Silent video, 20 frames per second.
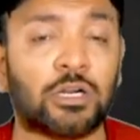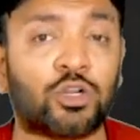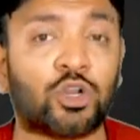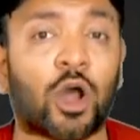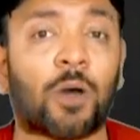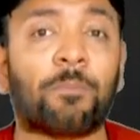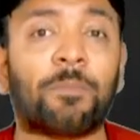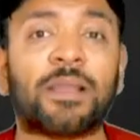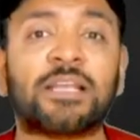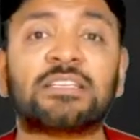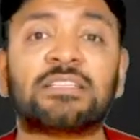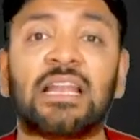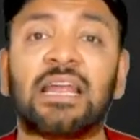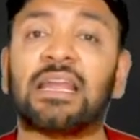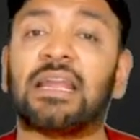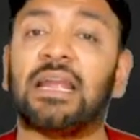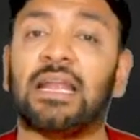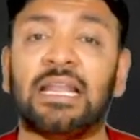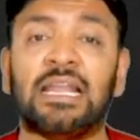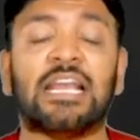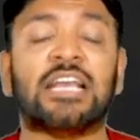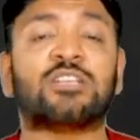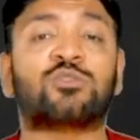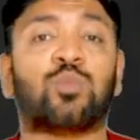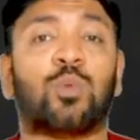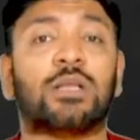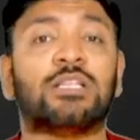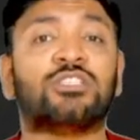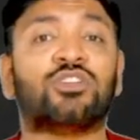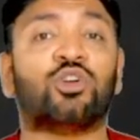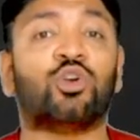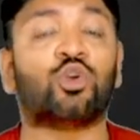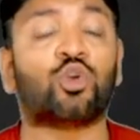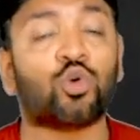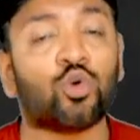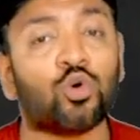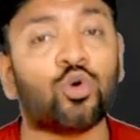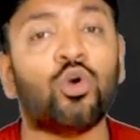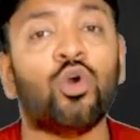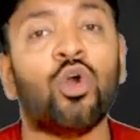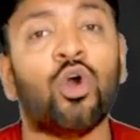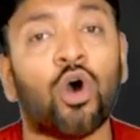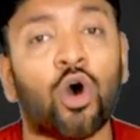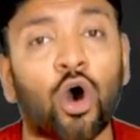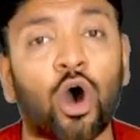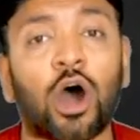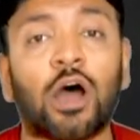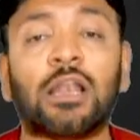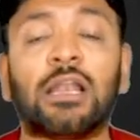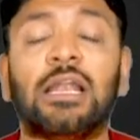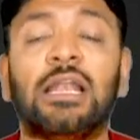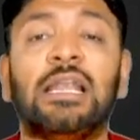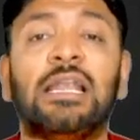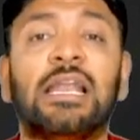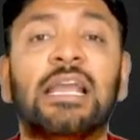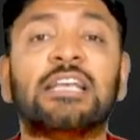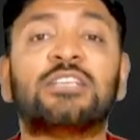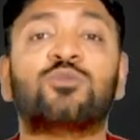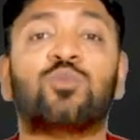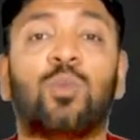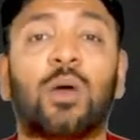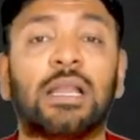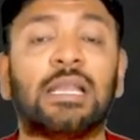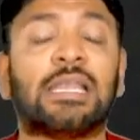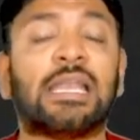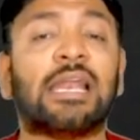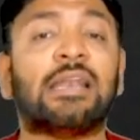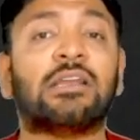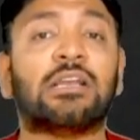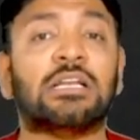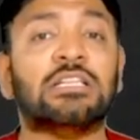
topics like IND-AS 102 or IND-AS 110